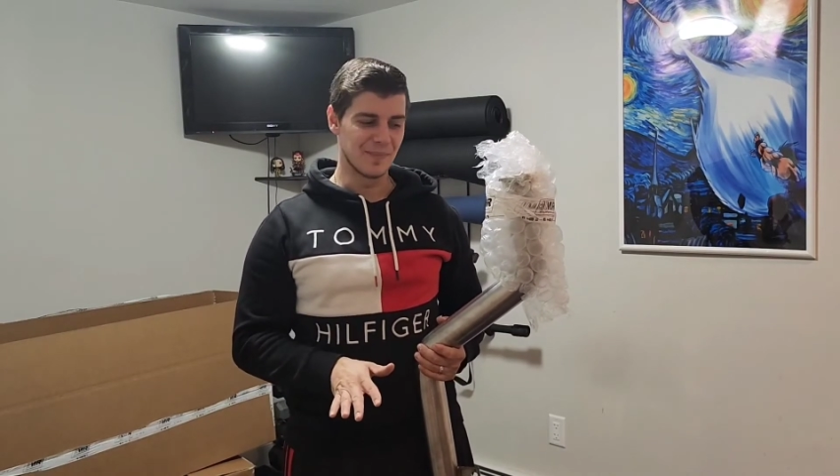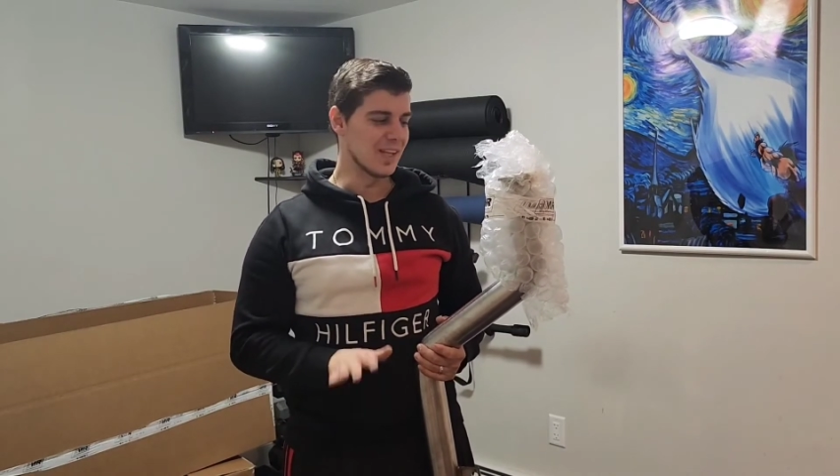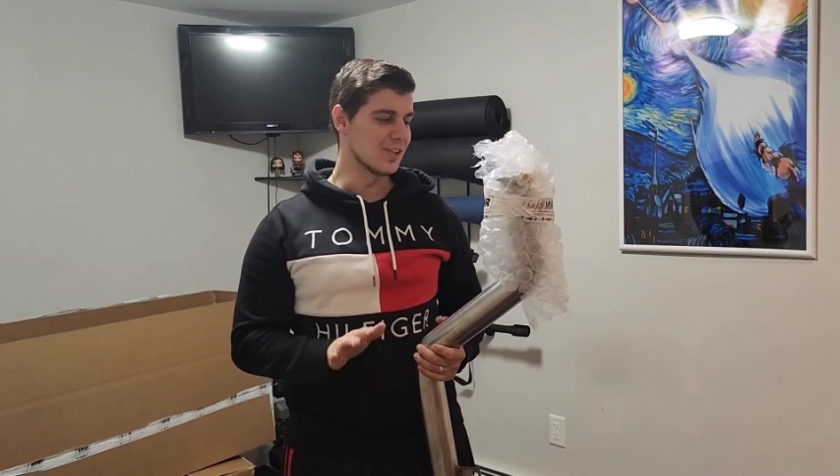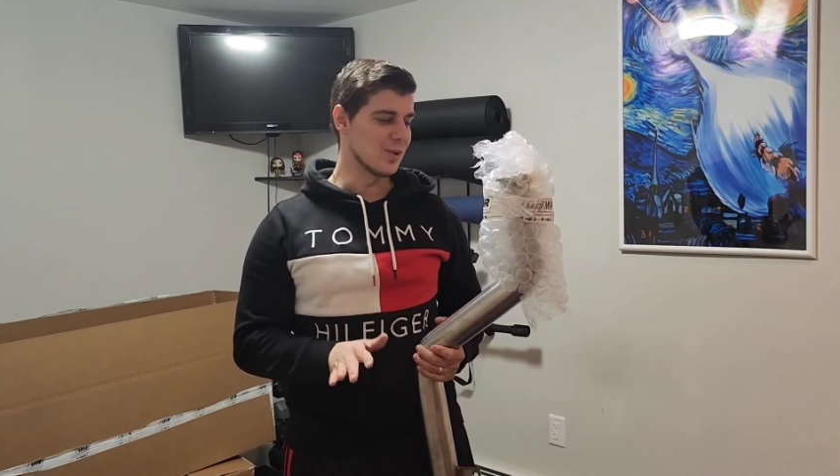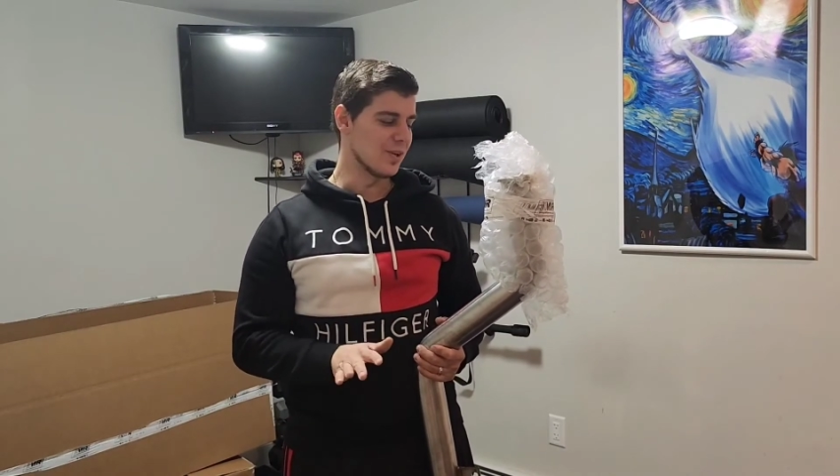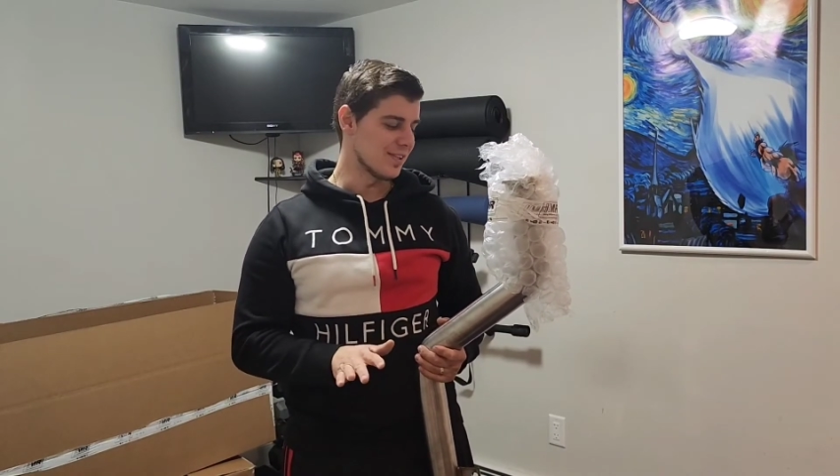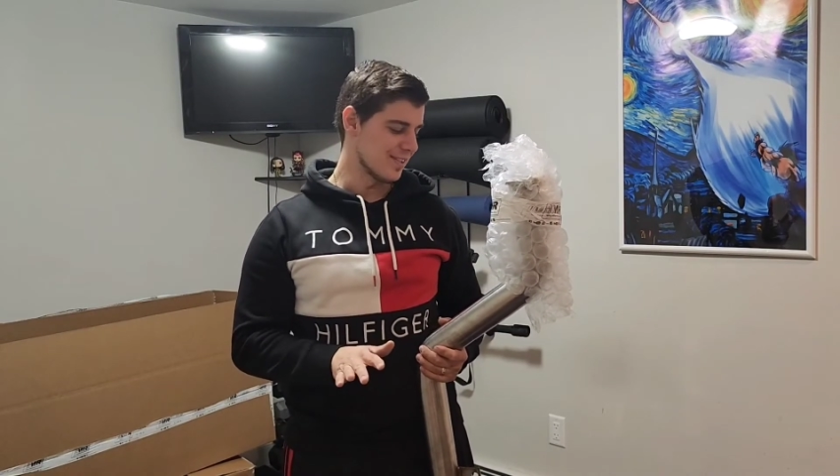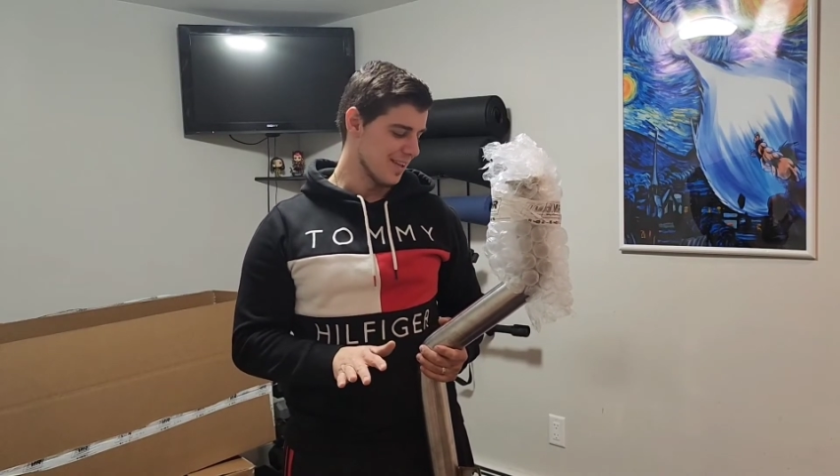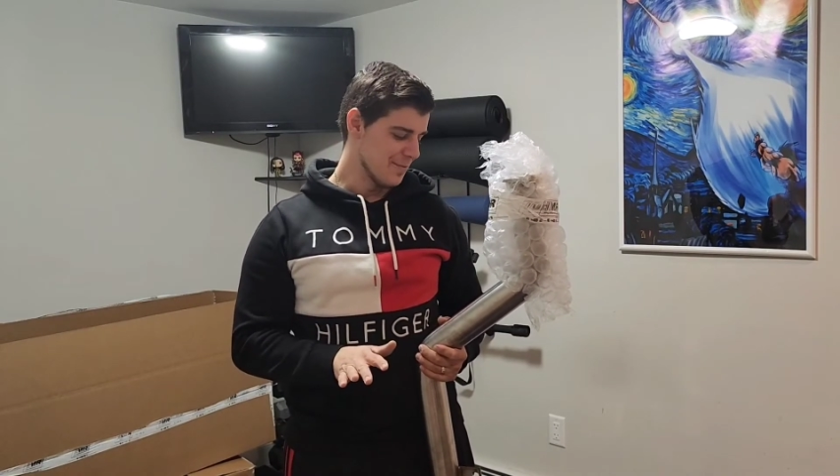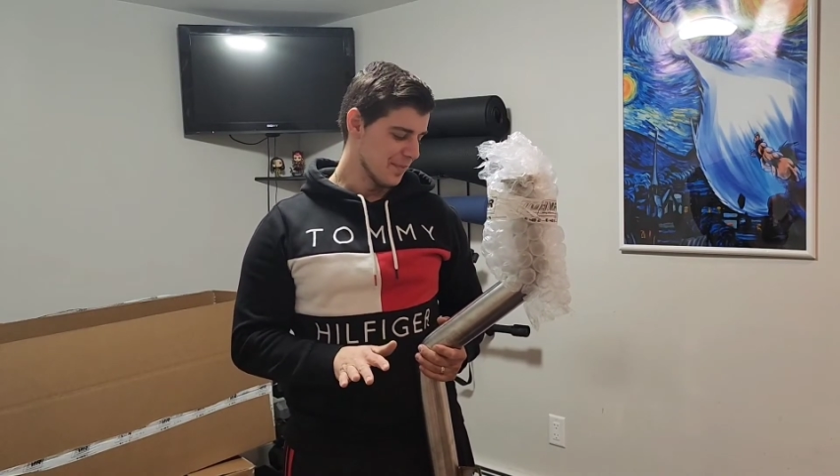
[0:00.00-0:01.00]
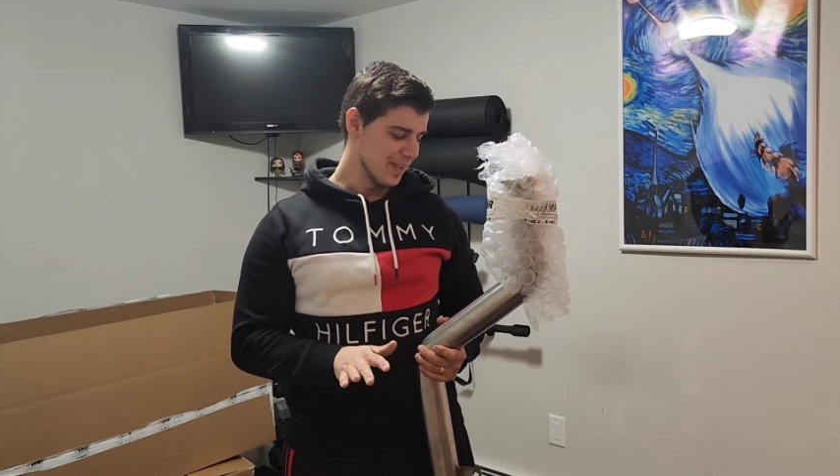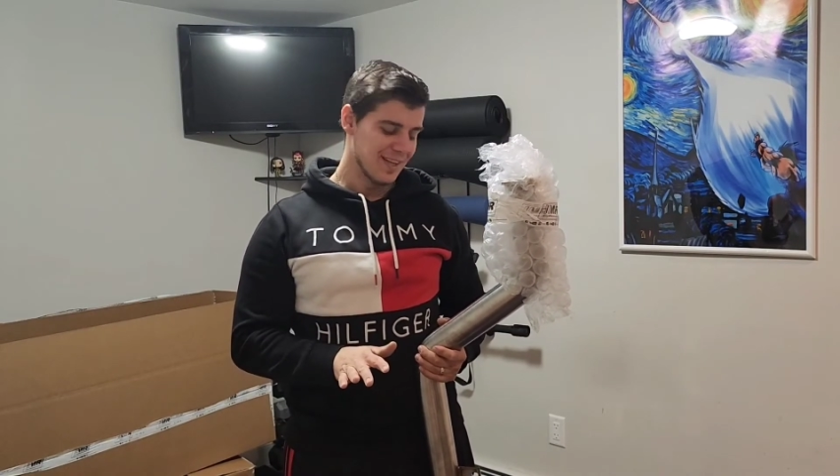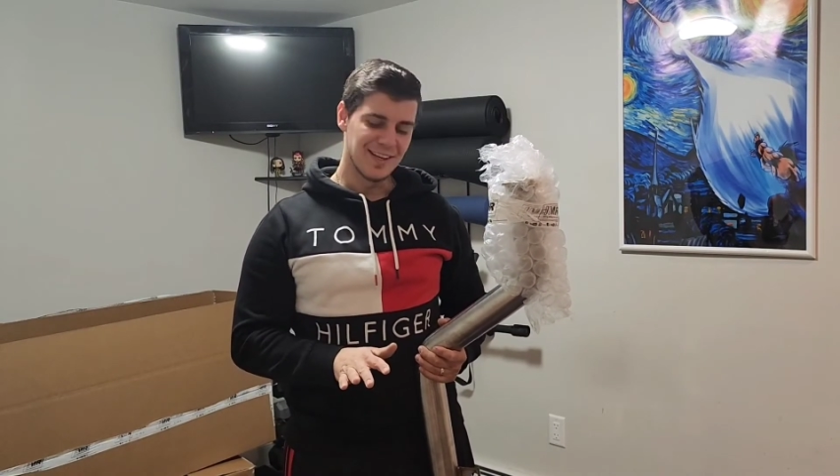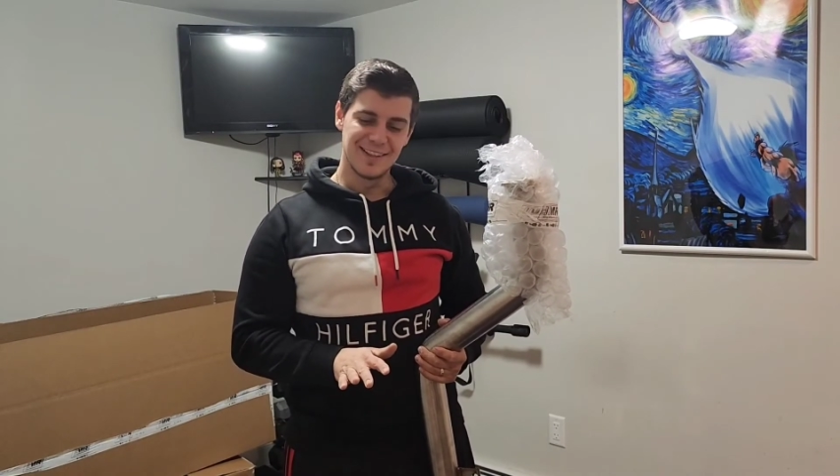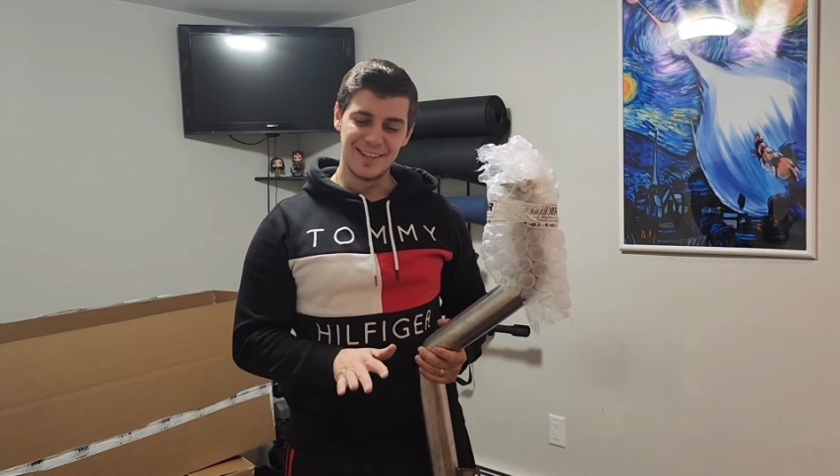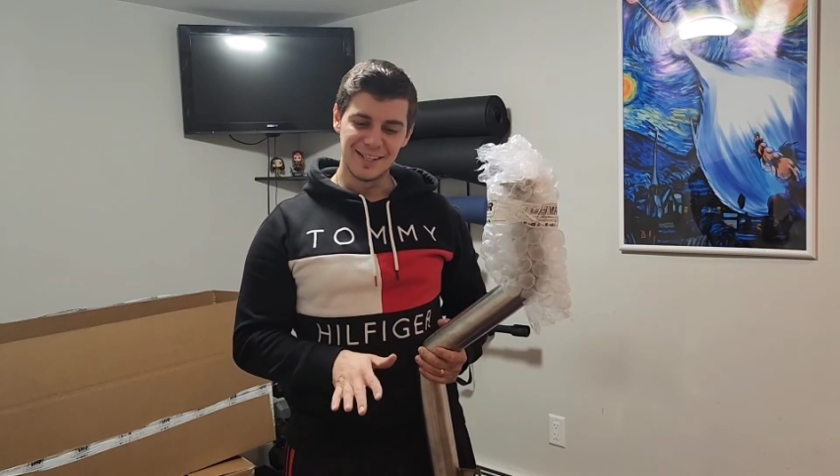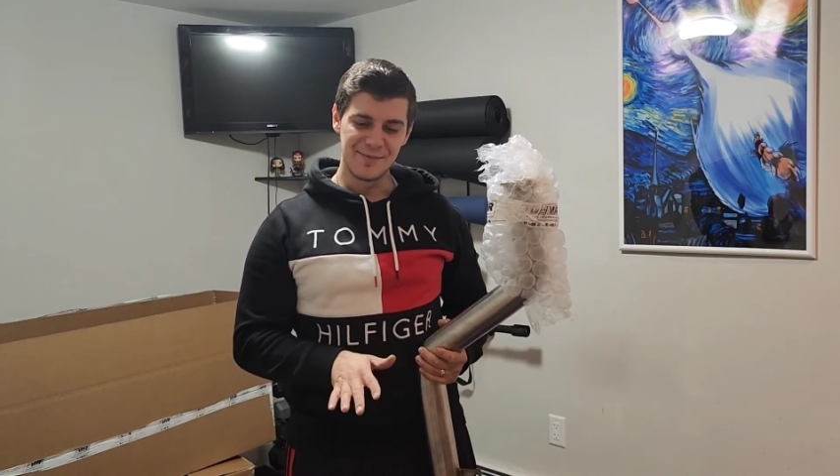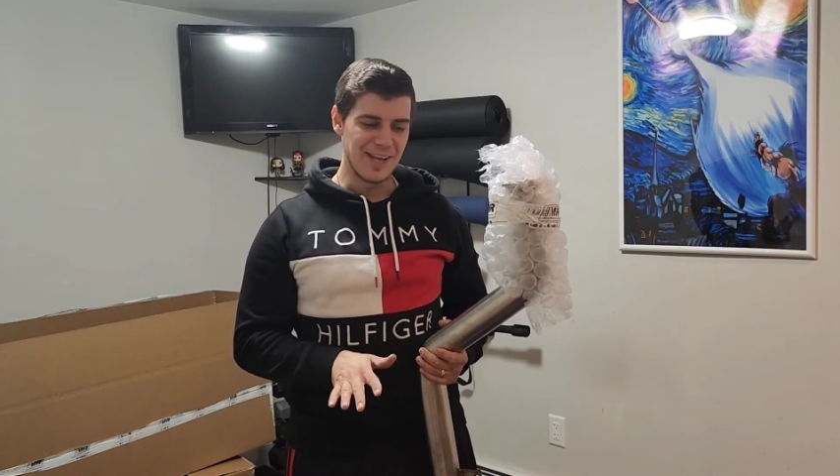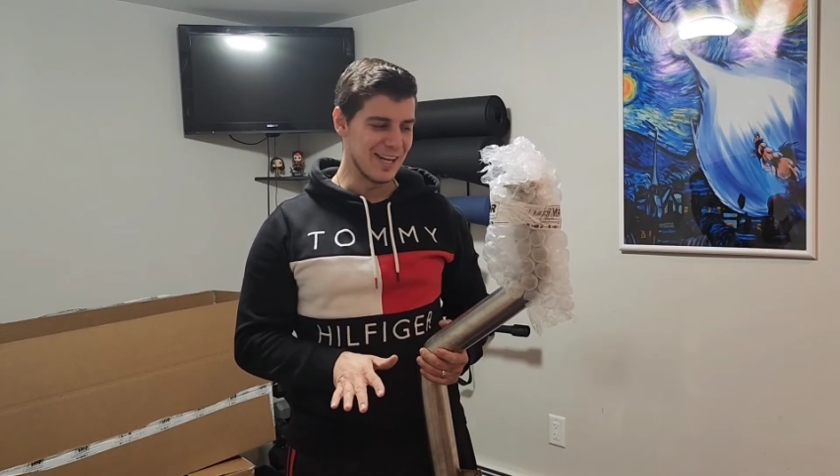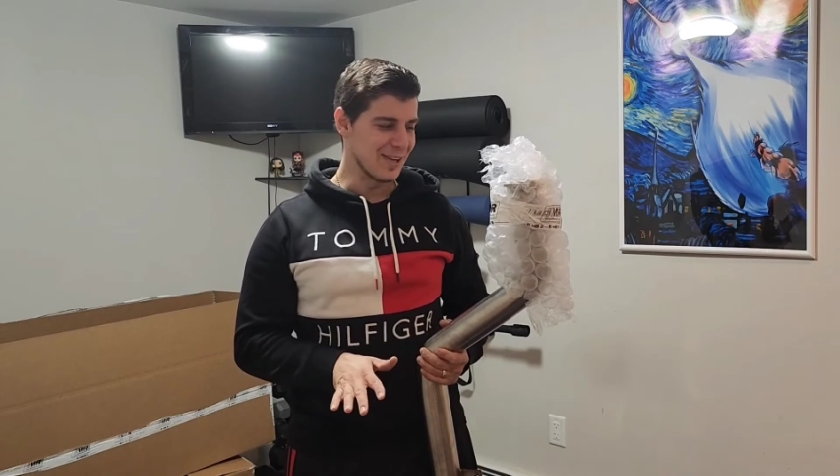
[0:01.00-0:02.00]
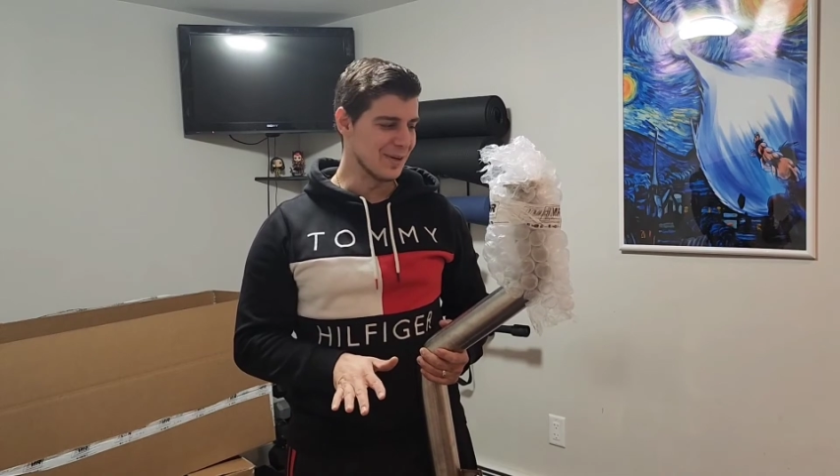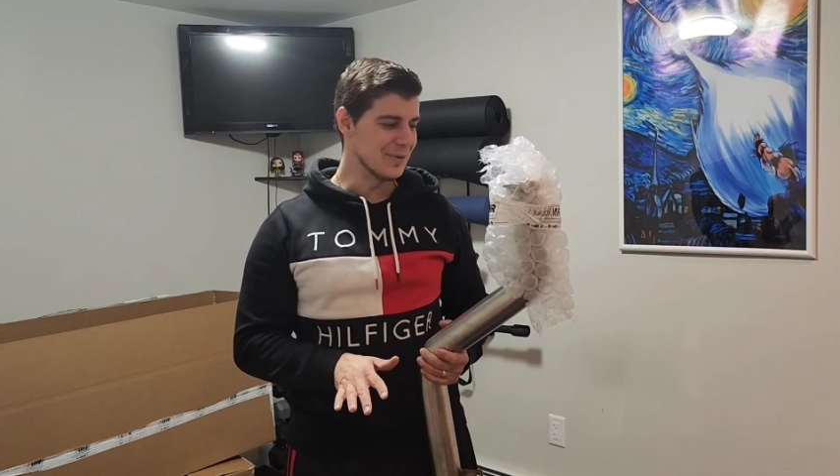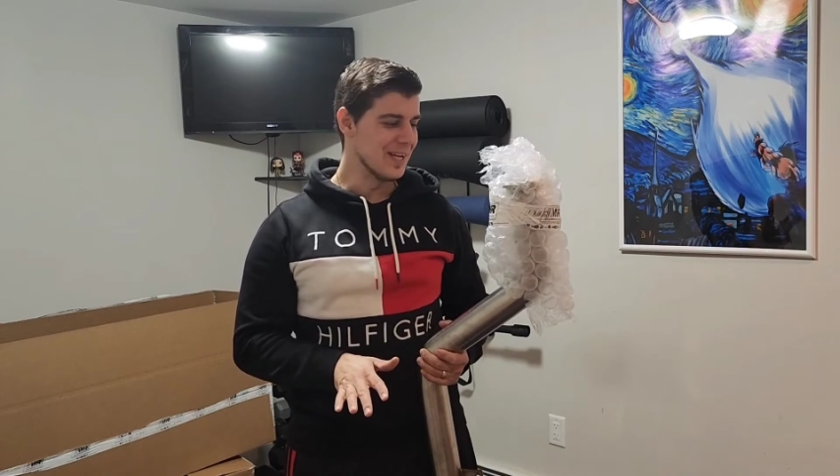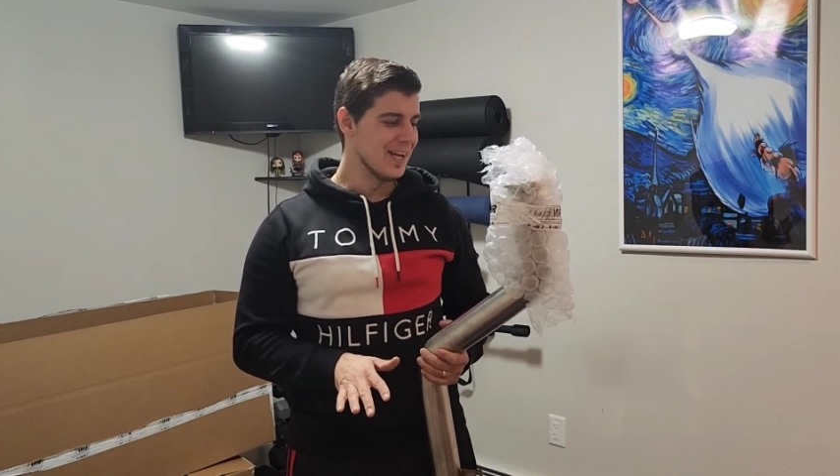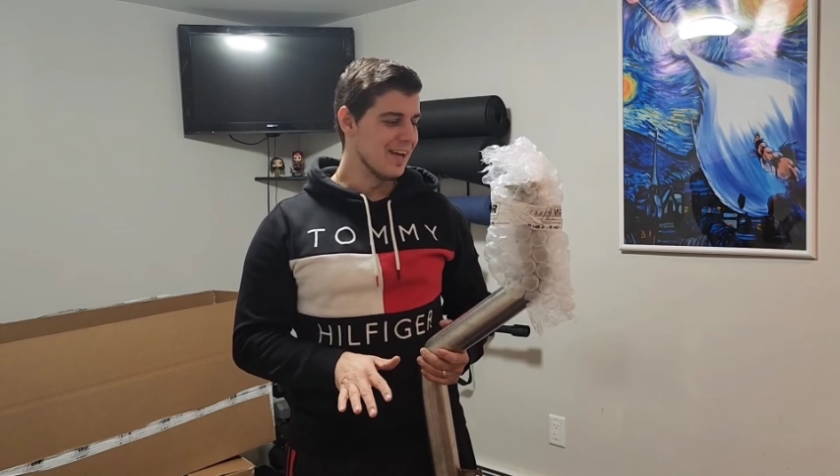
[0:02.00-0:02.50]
exhaust in this video,